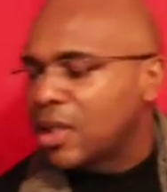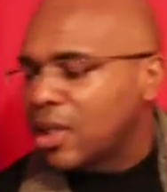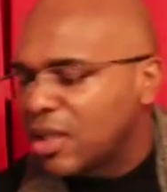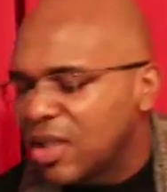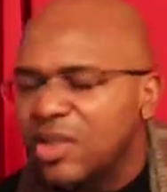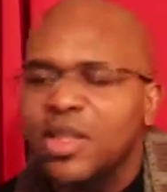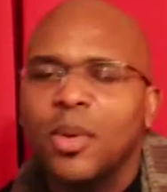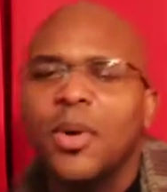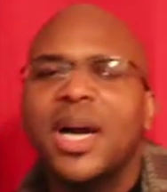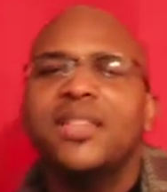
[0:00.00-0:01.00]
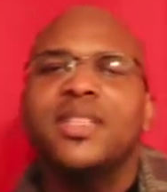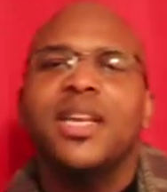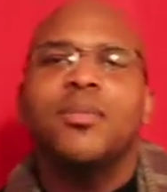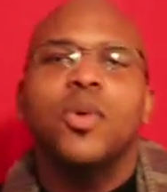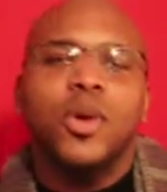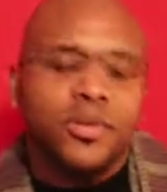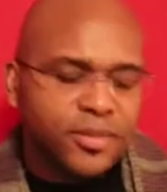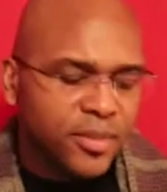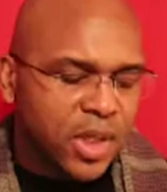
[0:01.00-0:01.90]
And you say, well, why is that important?